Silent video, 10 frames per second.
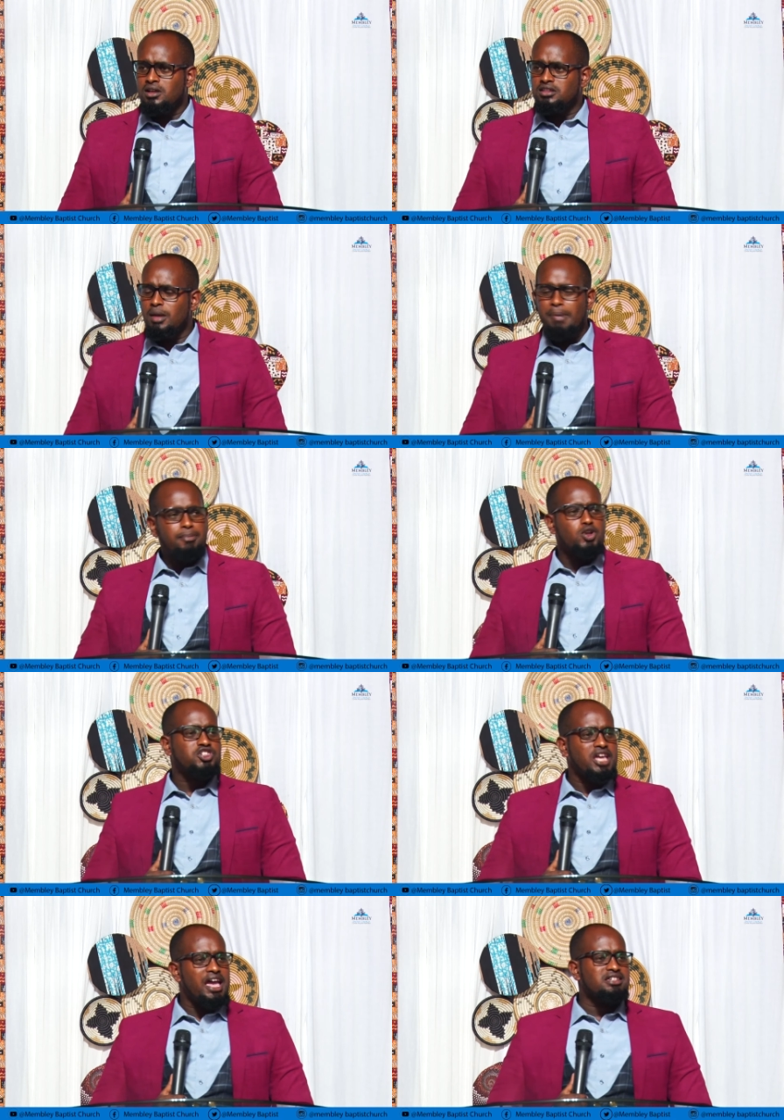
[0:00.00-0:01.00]
The Bible
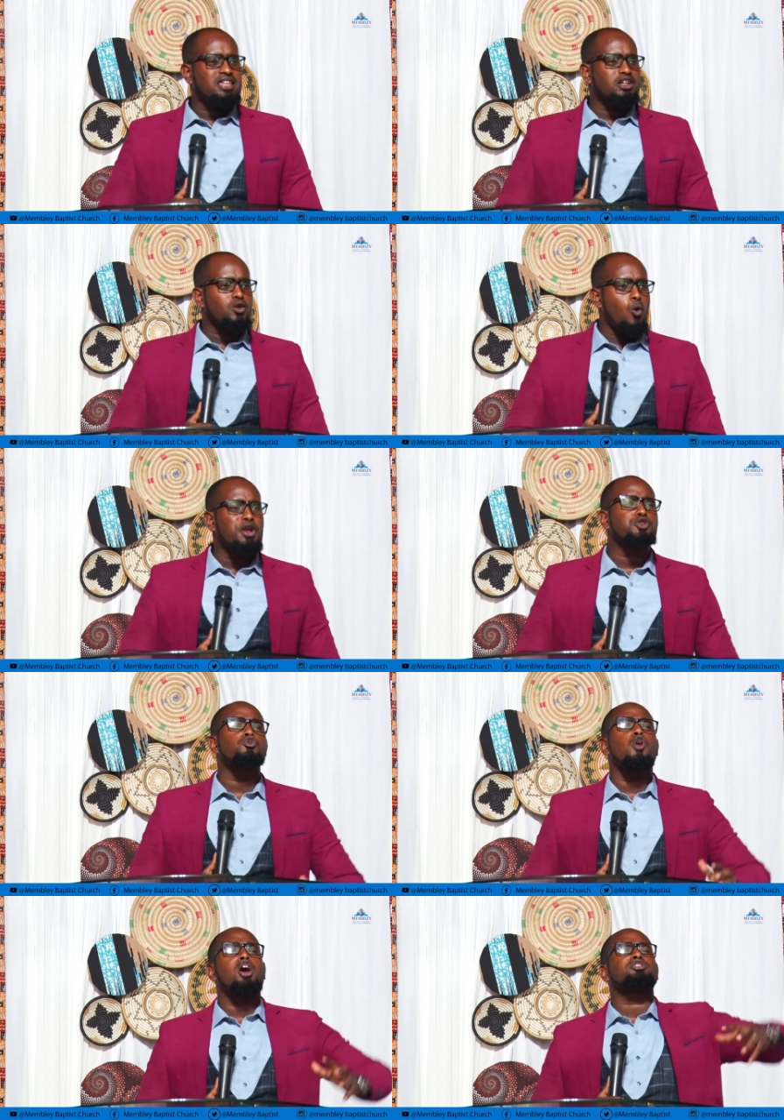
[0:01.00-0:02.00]
says that we do
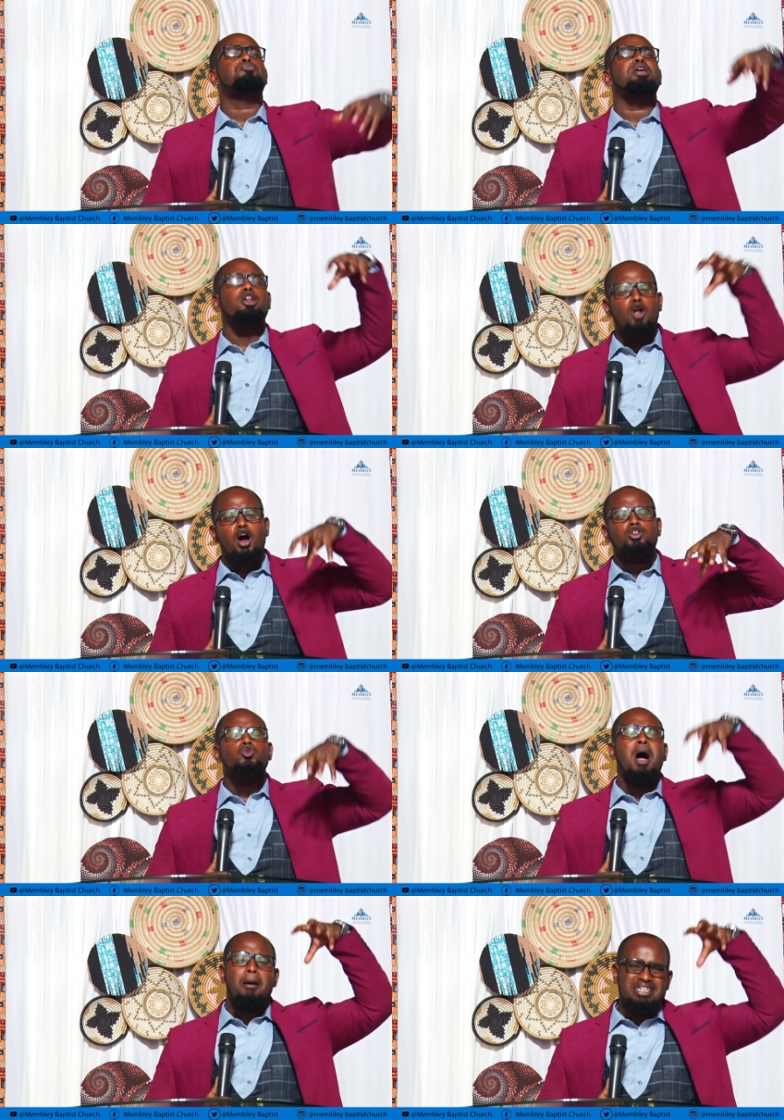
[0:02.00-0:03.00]
not belong
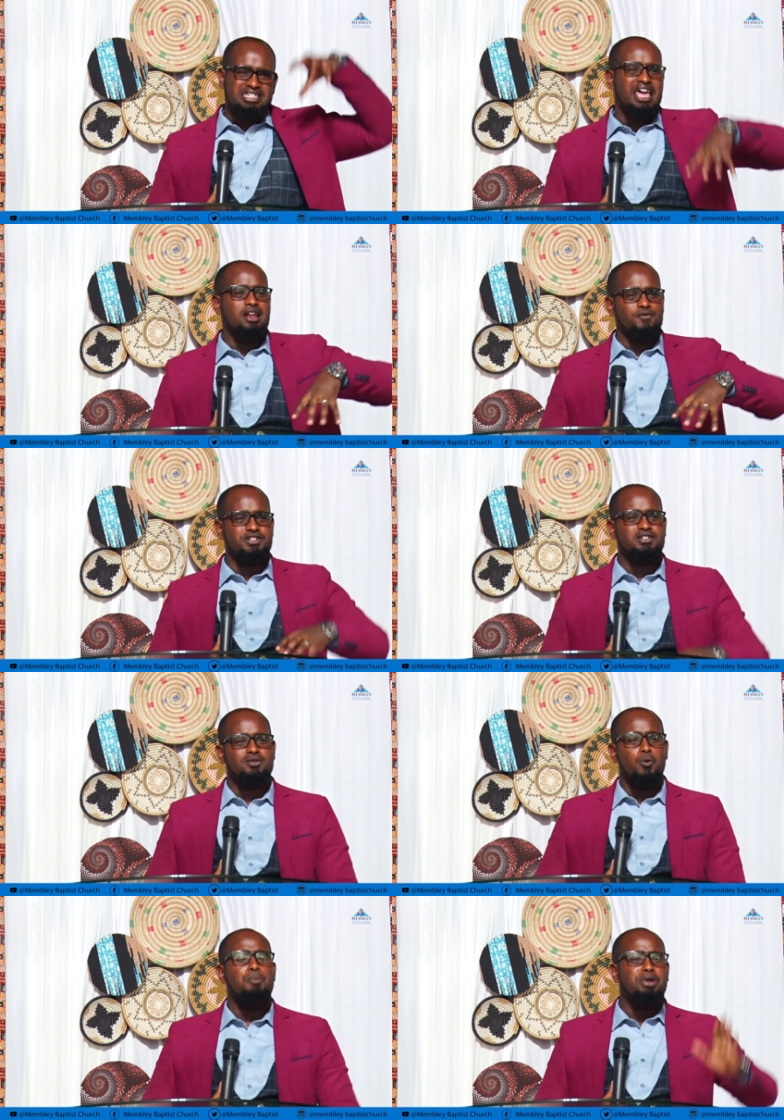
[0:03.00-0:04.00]
to ourselves.
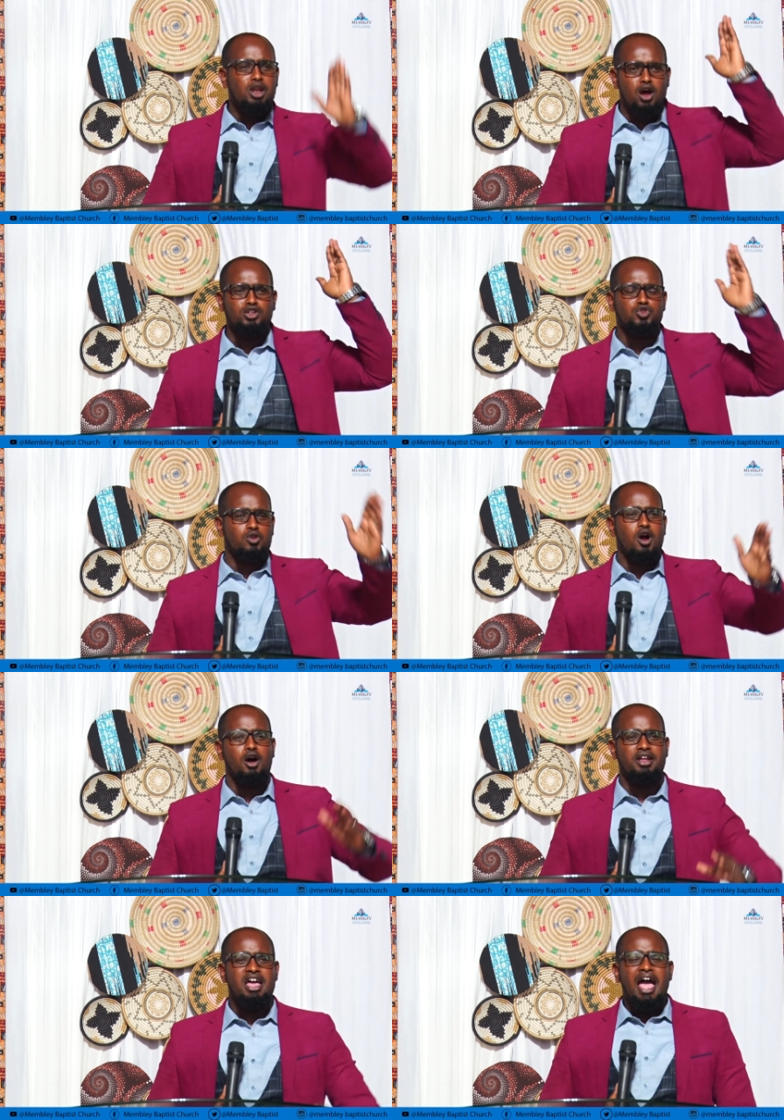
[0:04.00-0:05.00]
We belong to
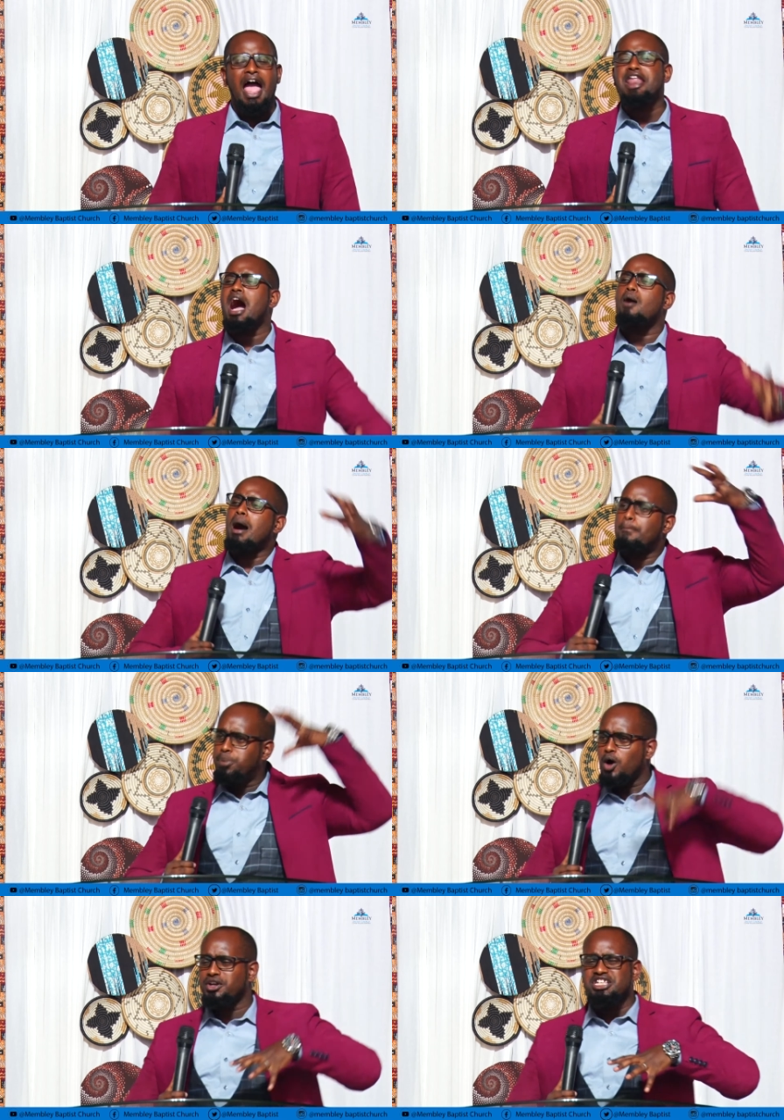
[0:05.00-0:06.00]
God. And our
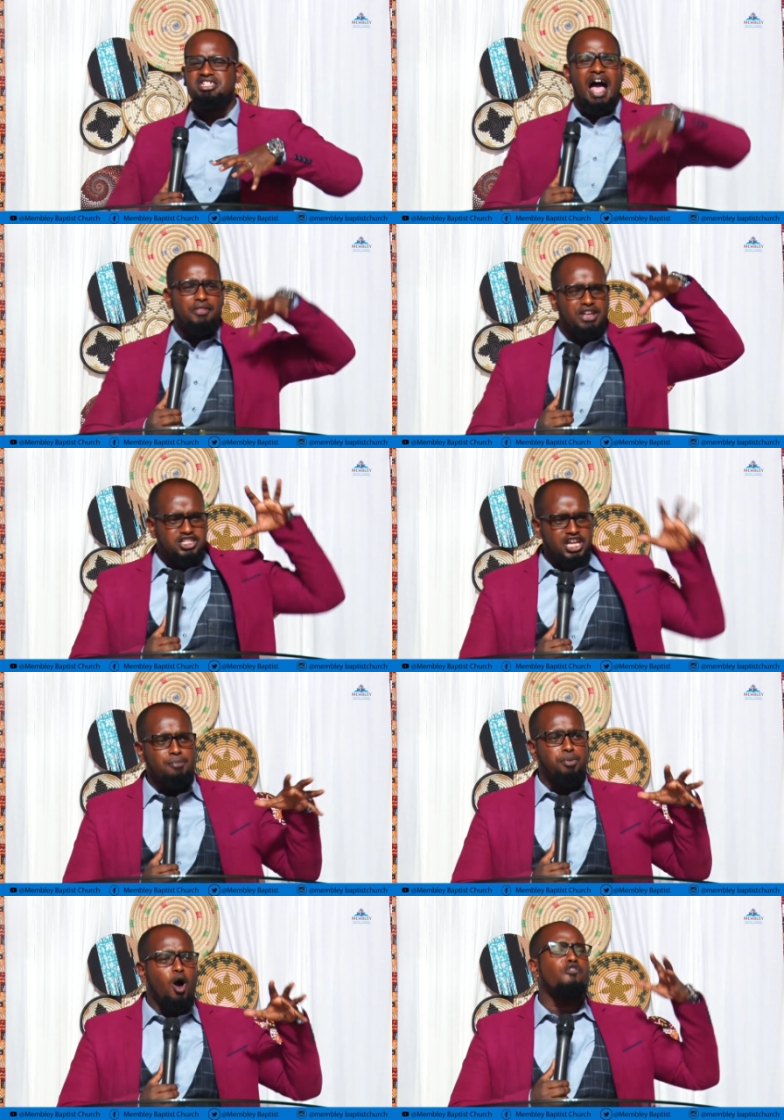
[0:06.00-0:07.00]
bodies are the
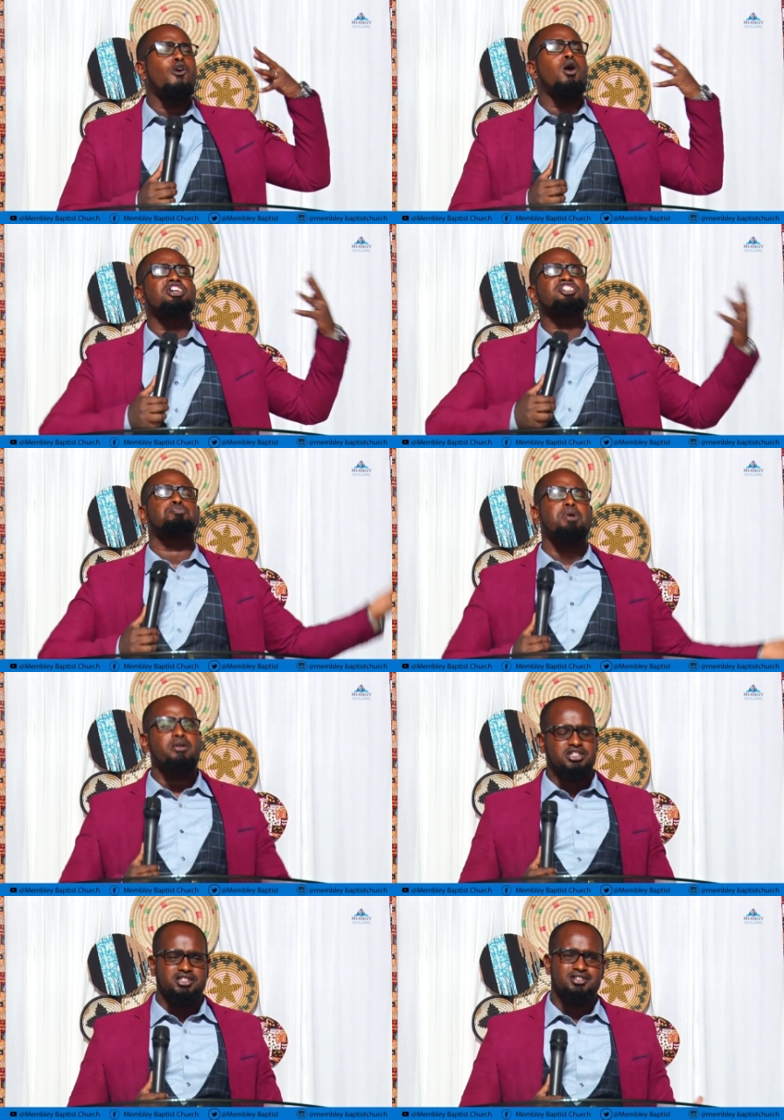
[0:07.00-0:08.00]
temple of Holy
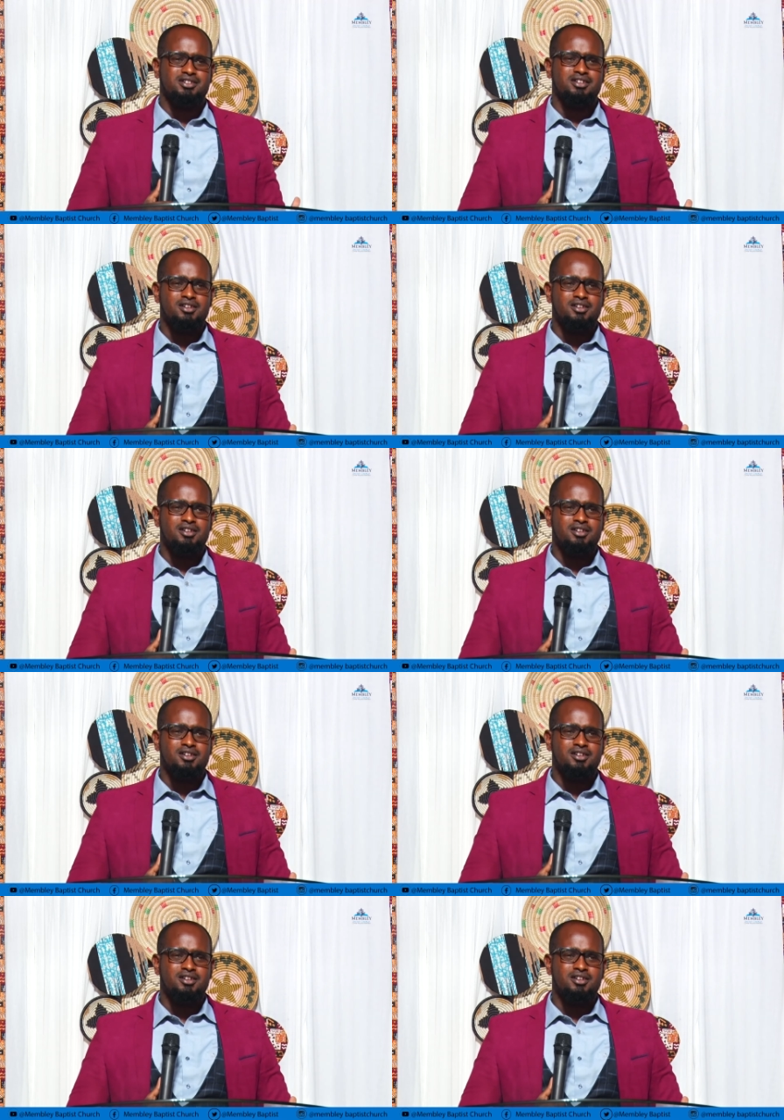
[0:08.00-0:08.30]
Spirit.